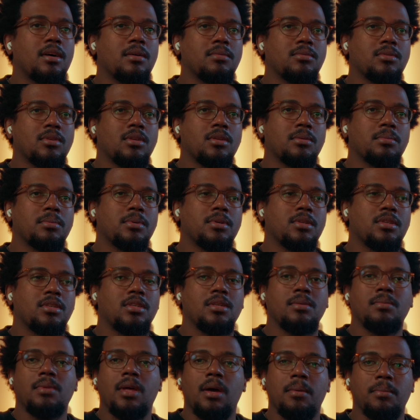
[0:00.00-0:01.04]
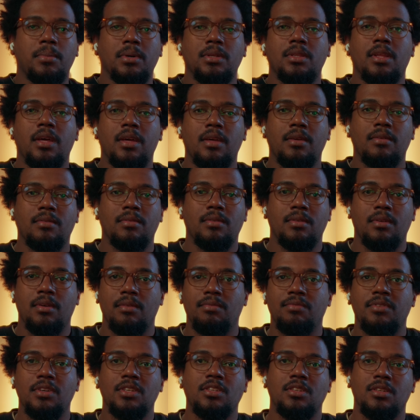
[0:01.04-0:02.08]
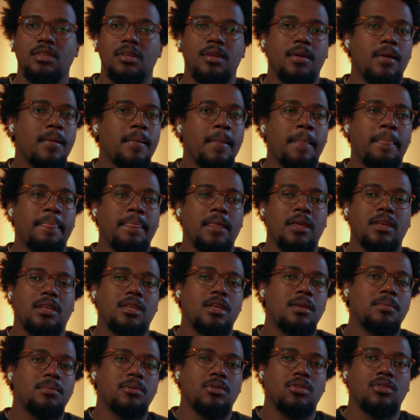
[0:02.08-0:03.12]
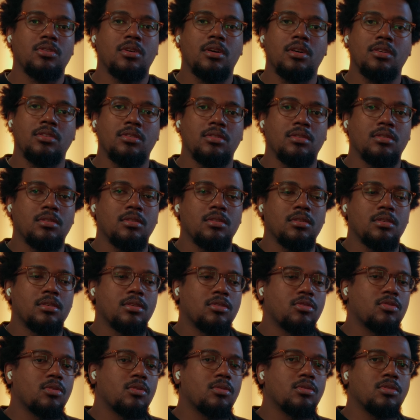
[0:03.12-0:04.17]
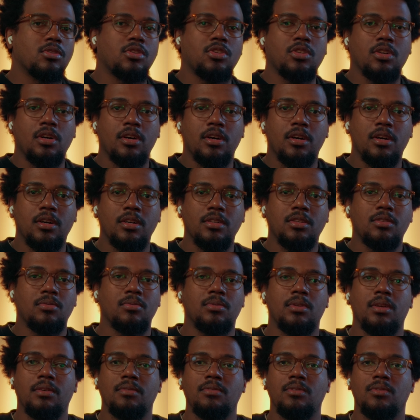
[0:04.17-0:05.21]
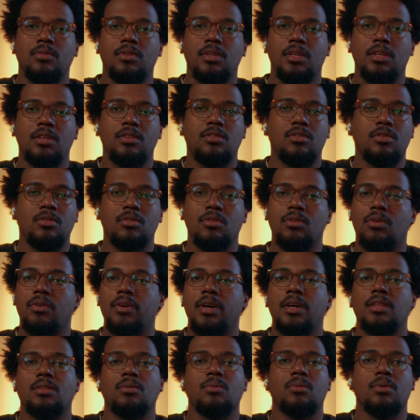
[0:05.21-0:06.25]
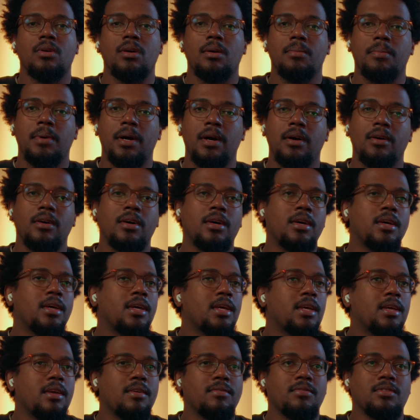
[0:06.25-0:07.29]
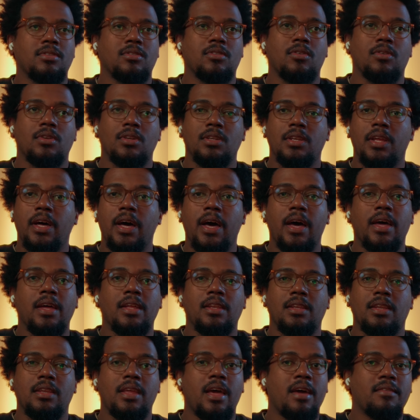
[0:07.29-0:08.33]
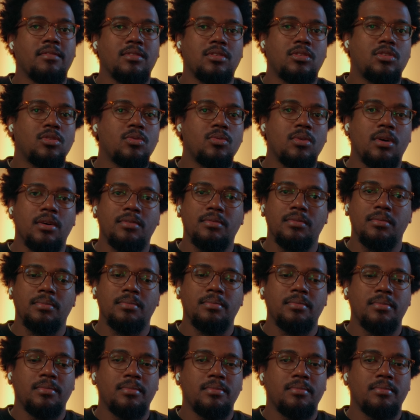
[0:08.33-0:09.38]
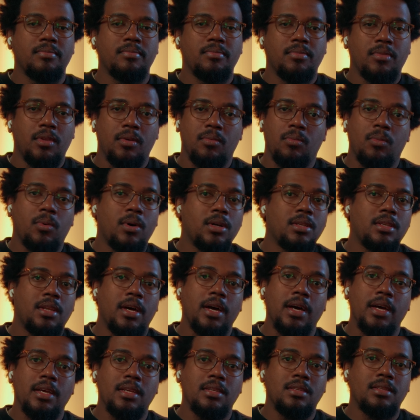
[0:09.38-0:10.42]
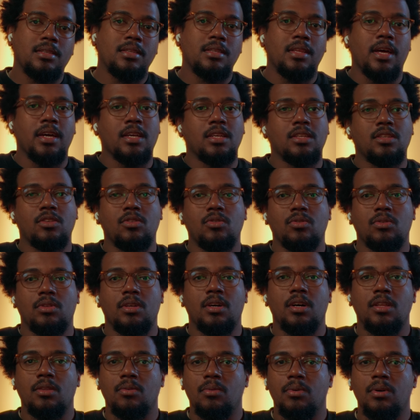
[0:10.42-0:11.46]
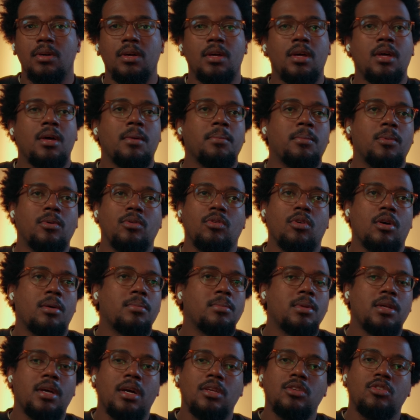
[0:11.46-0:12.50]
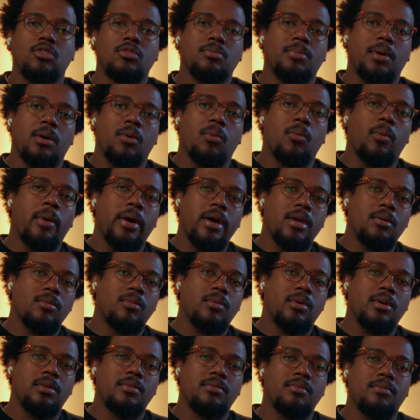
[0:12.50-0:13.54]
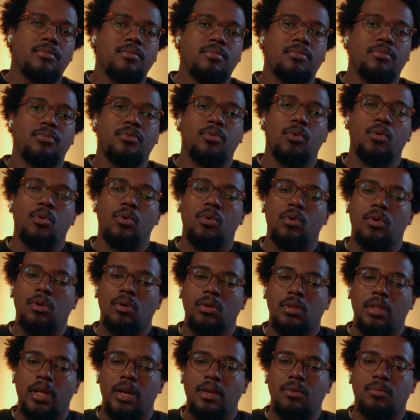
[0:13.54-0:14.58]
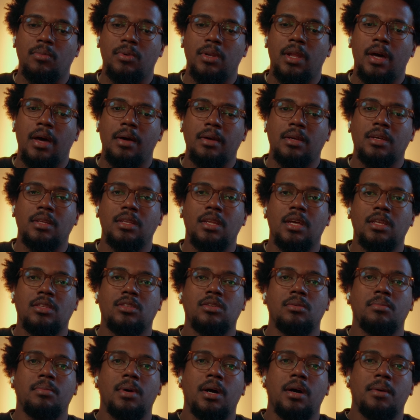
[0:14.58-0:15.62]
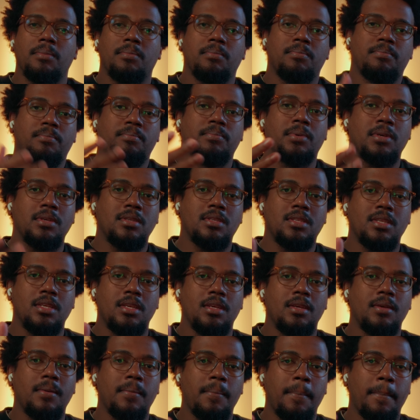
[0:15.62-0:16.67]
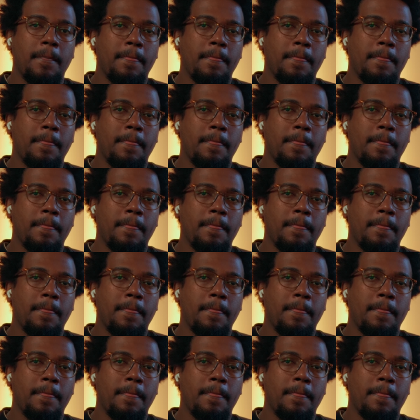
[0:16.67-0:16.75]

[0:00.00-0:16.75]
So they're pretty cheap now, but they efficient. They keep your controllers charged whenever you need to. You don't have to worry about if it's going to die. And having two of them, if one dies, I can use the other one. But normally I use my white one for like when I connect to my PC.